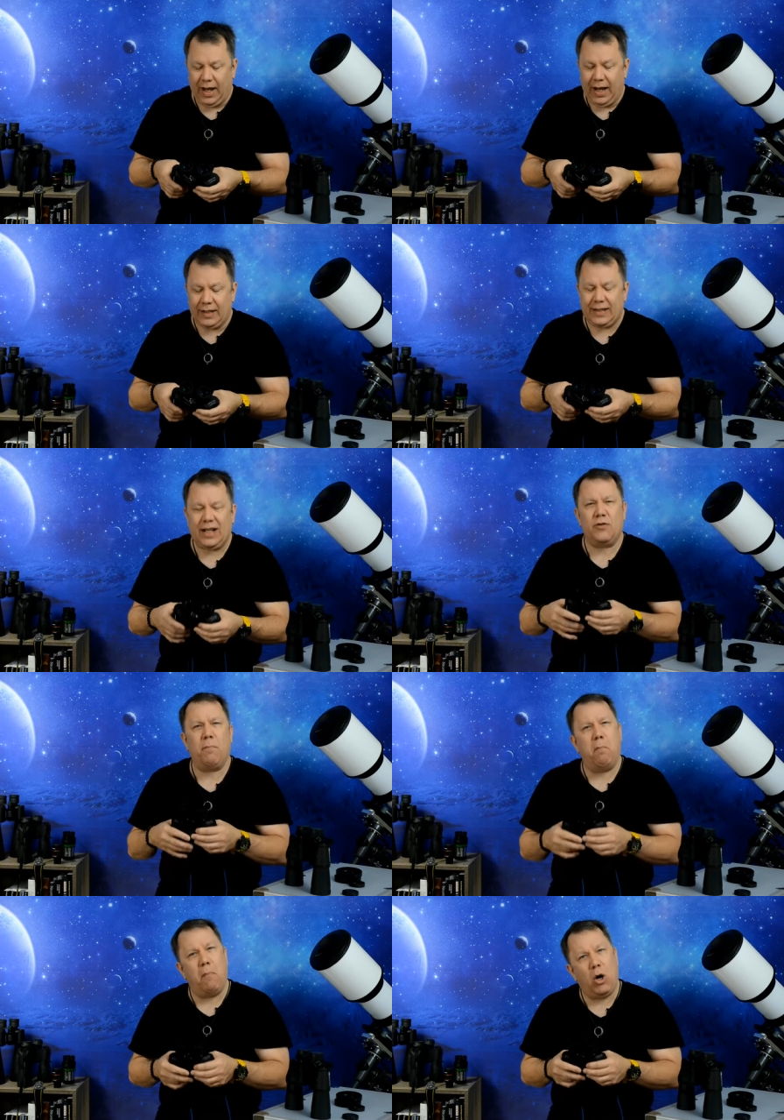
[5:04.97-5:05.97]
And
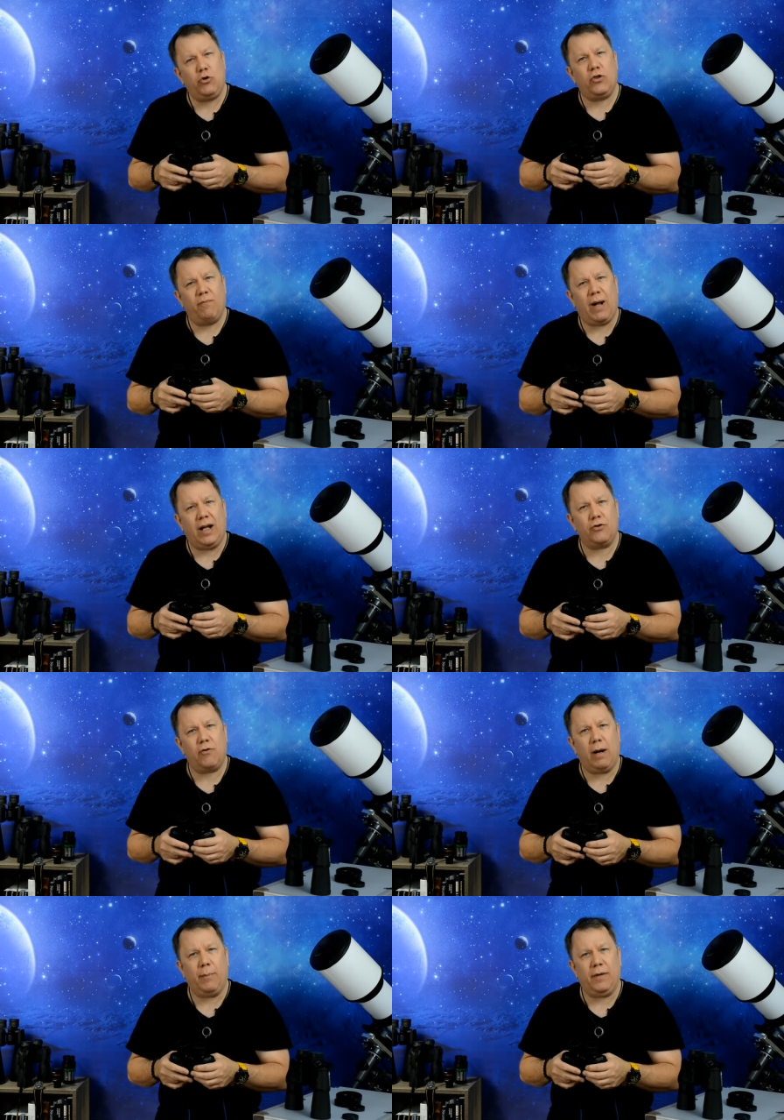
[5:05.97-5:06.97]
since most of my
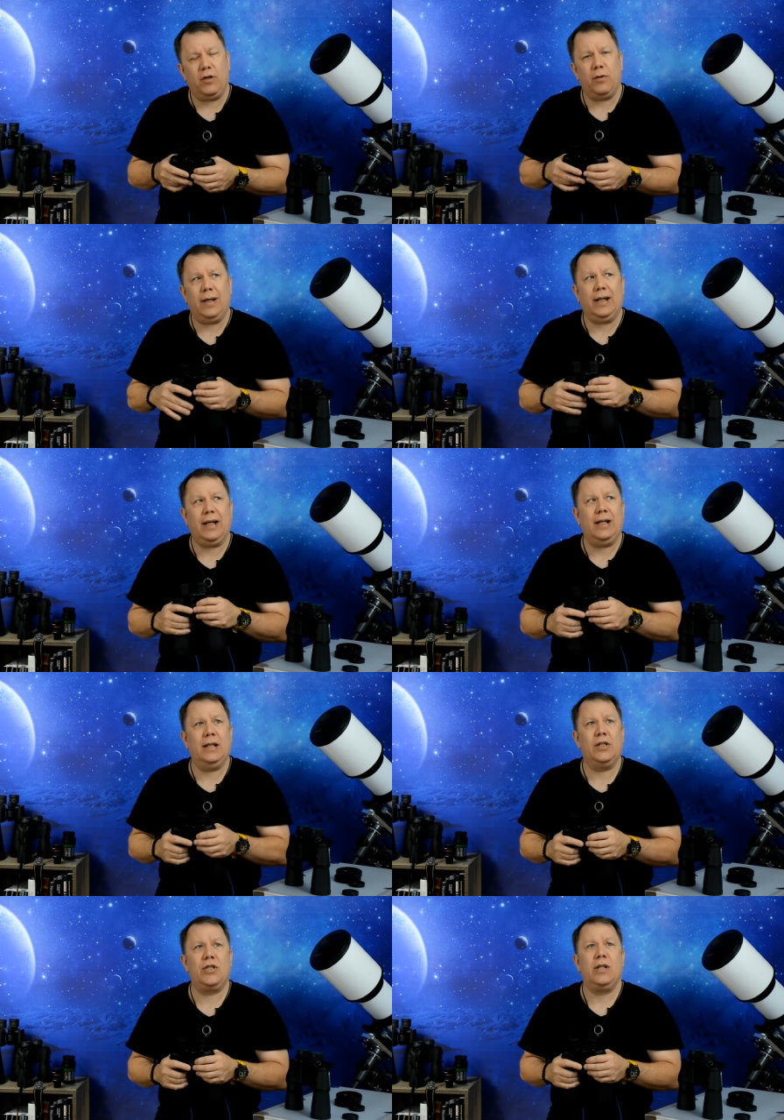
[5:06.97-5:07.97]
astronomy viewing
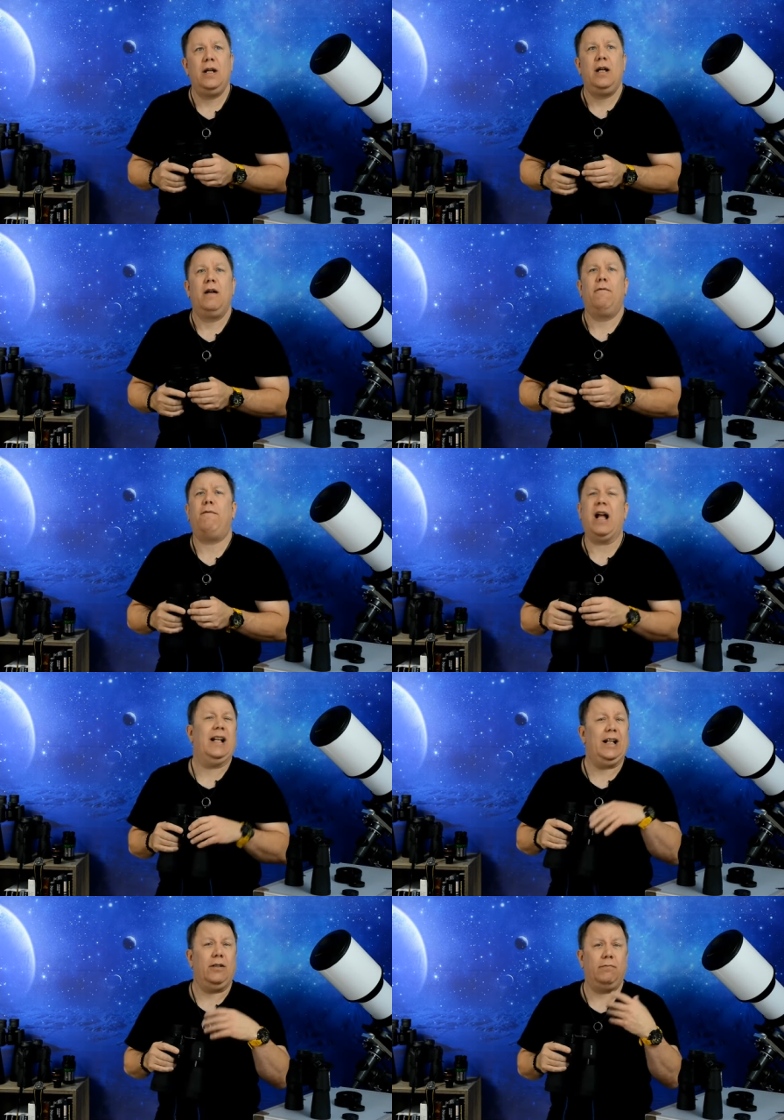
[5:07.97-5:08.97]
is
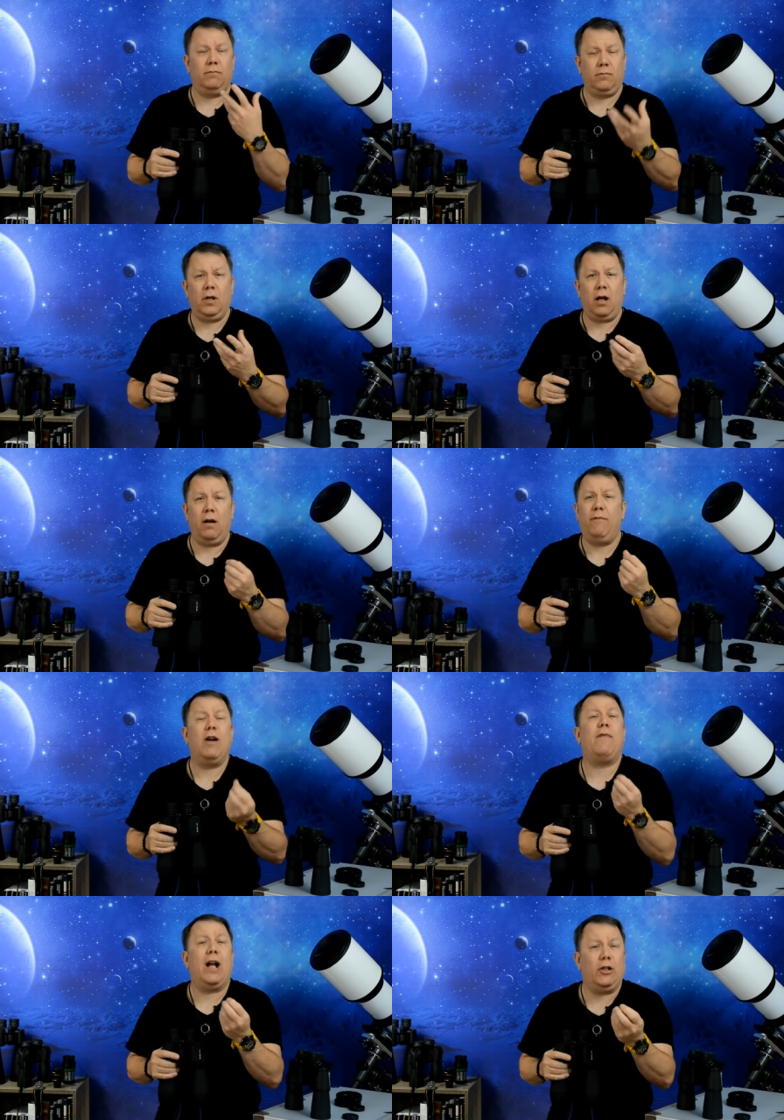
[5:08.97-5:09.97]
finding, uh,
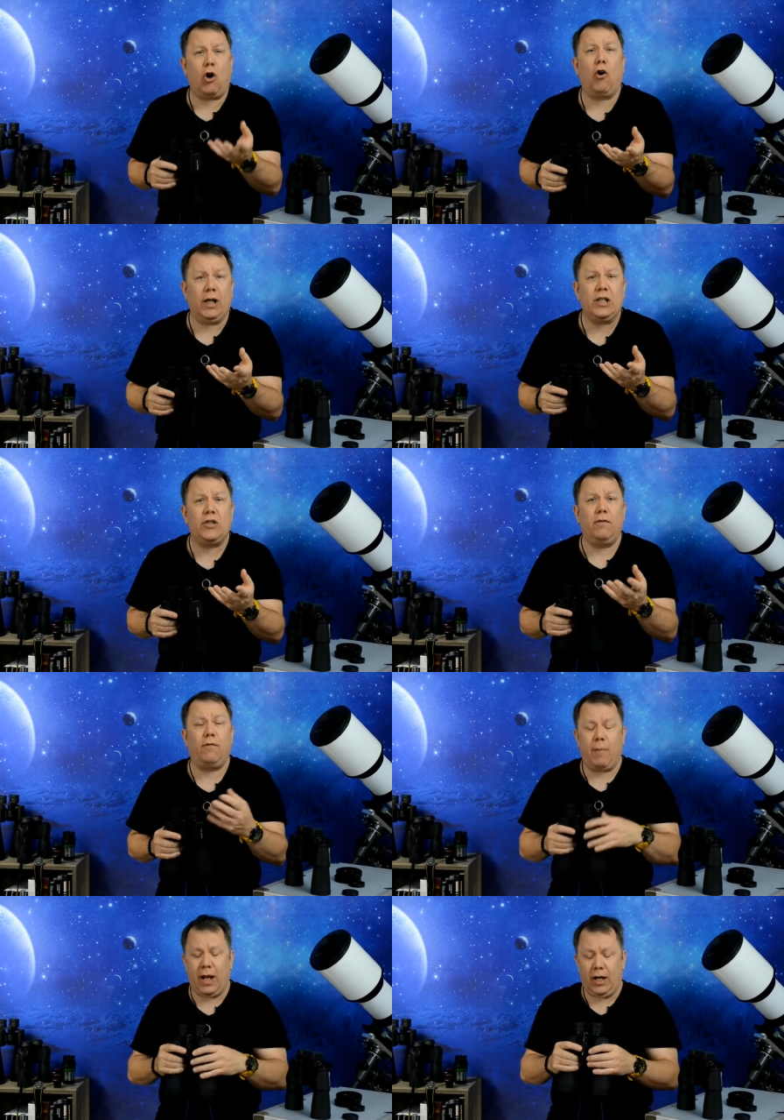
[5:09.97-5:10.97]
verifying targets
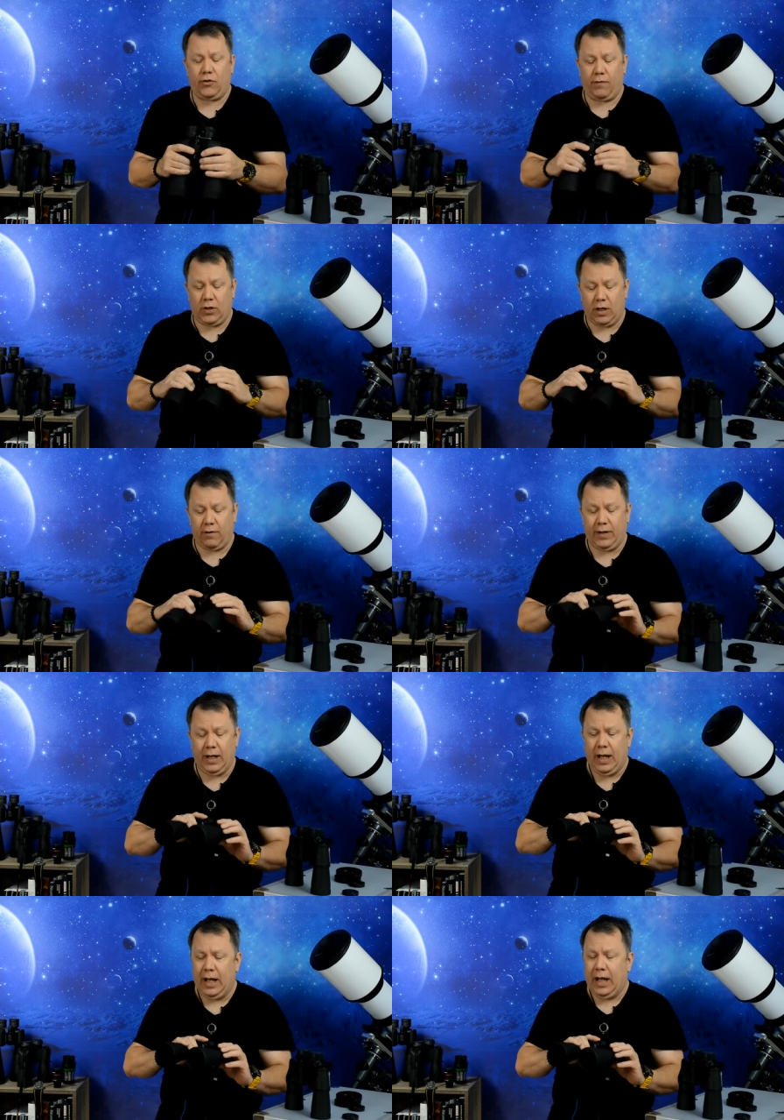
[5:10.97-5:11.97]
for my
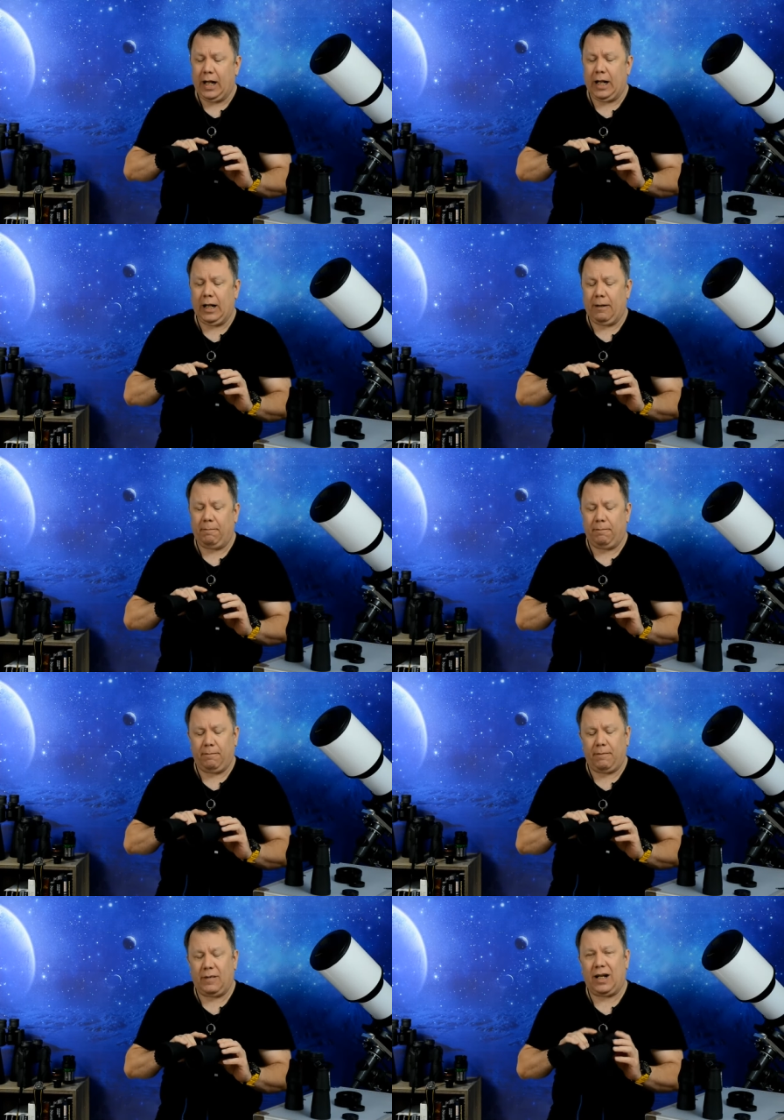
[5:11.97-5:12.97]
astrophotography, um,
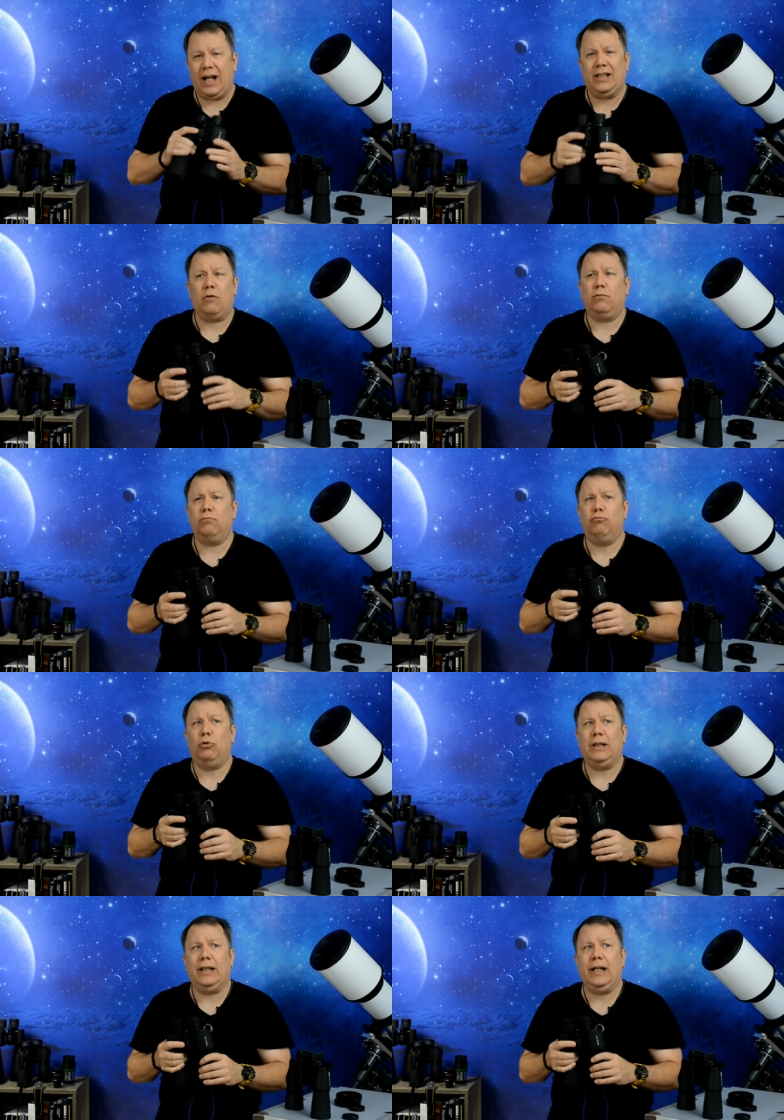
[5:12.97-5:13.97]
I don't
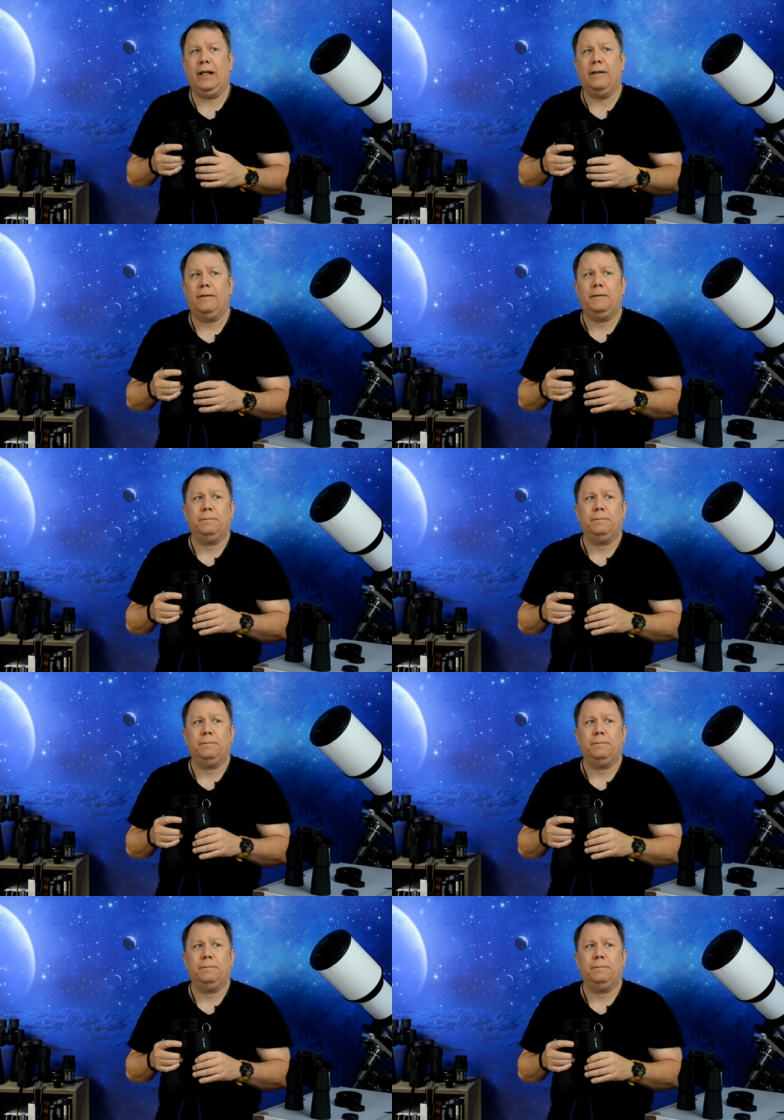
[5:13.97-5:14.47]
really